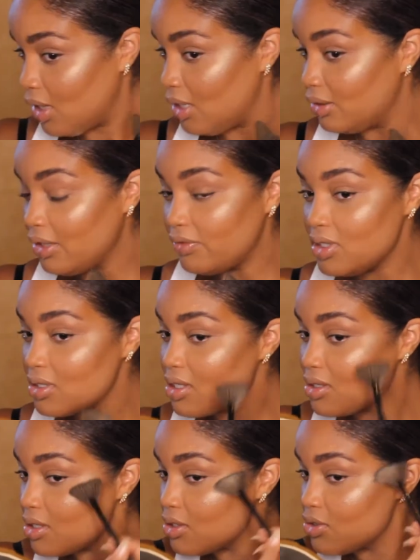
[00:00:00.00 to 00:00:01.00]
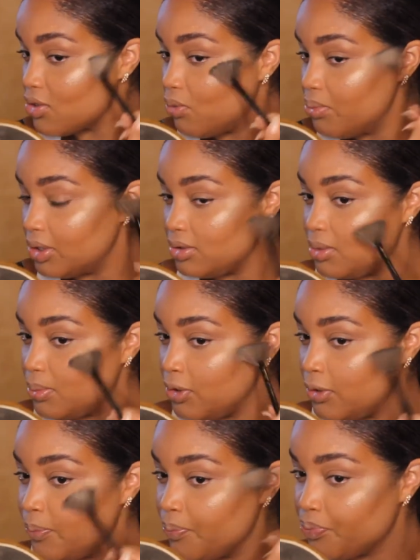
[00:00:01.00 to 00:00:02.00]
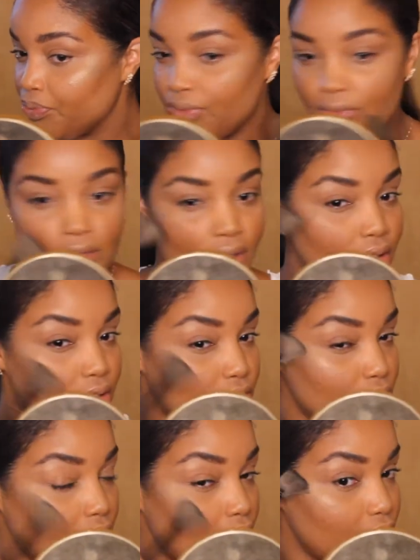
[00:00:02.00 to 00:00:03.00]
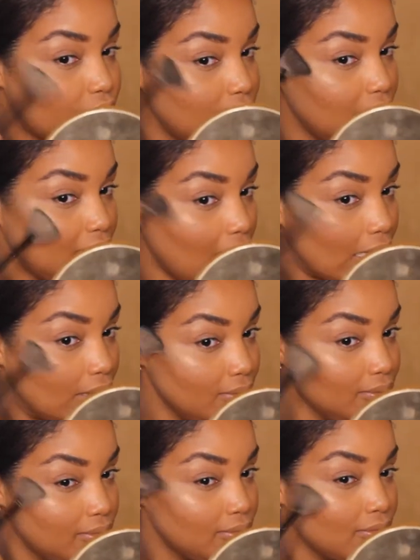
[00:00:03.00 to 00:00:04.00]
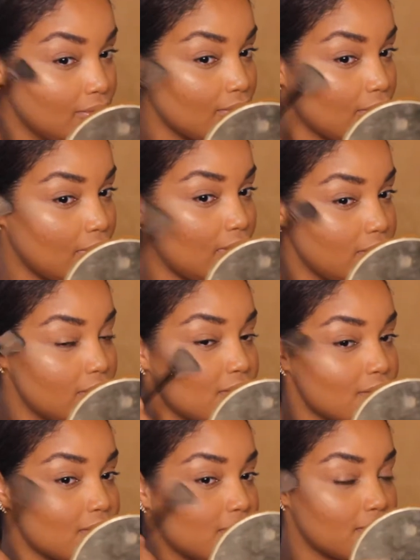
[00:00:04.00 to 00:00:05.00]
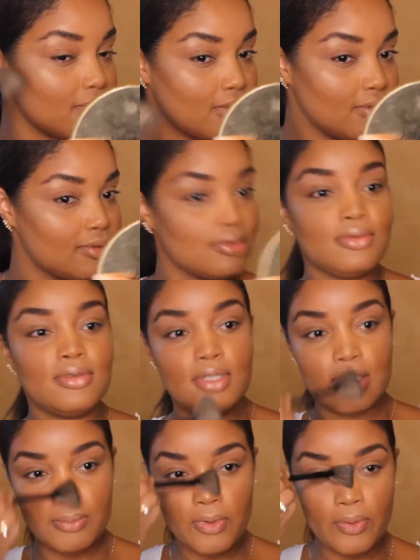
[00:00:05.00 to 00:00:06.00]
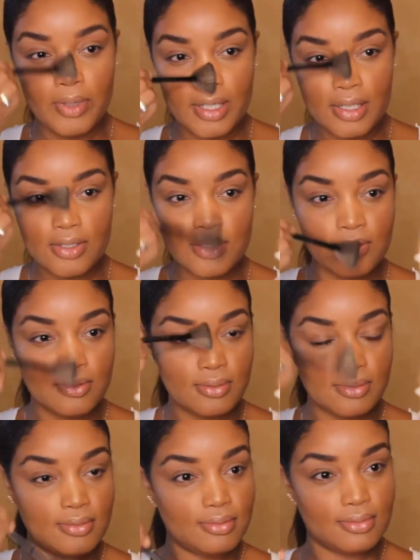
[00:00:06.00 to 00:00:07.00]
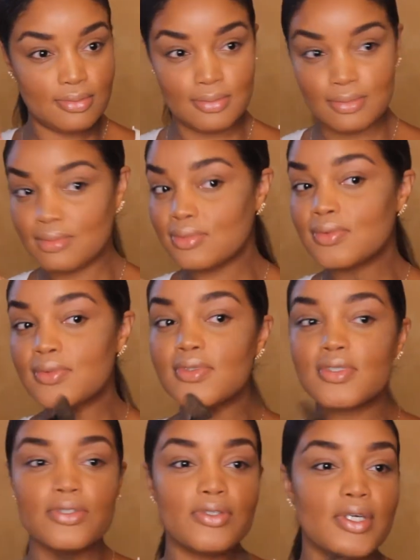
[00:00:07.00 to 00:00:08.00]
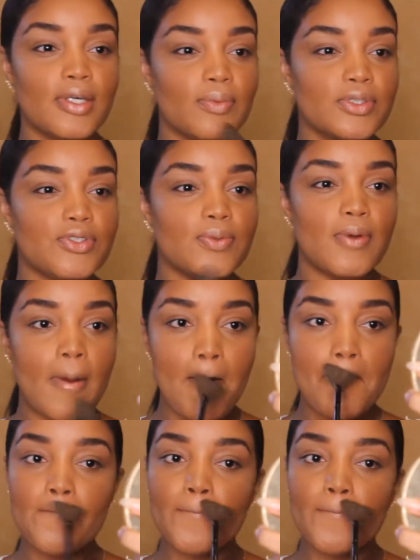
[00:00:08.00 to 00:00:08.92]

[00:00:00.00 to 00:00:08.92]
I love this because it's so buildable. Start off really light and just keep going until you get what you want.